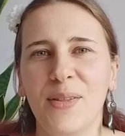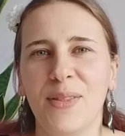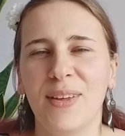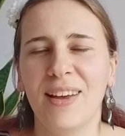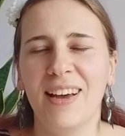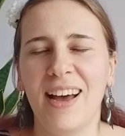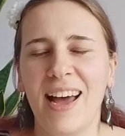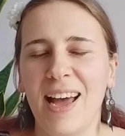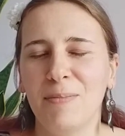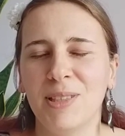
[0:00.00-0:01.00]
that
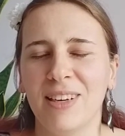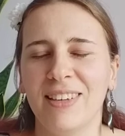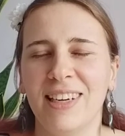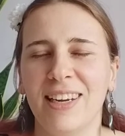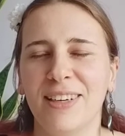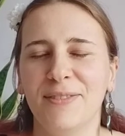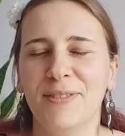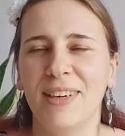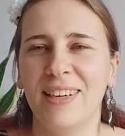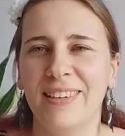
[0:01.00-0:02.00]
I absolutely love,
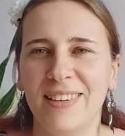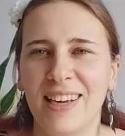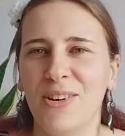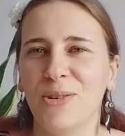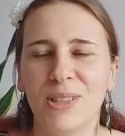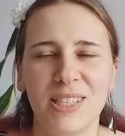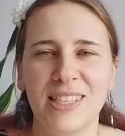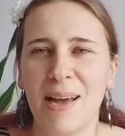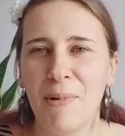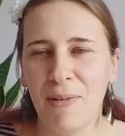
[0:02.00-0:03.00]
and in order to
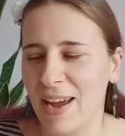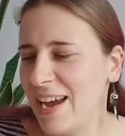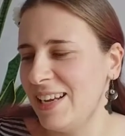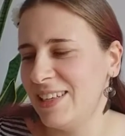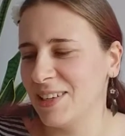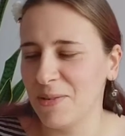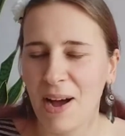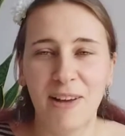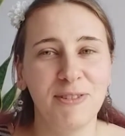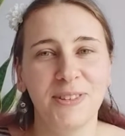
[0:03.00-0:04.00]
demo it I needed
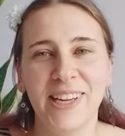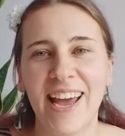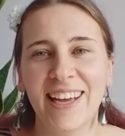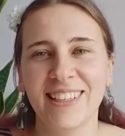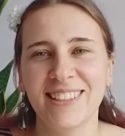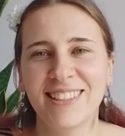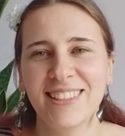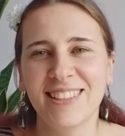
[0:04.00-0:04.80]
quite a few decks.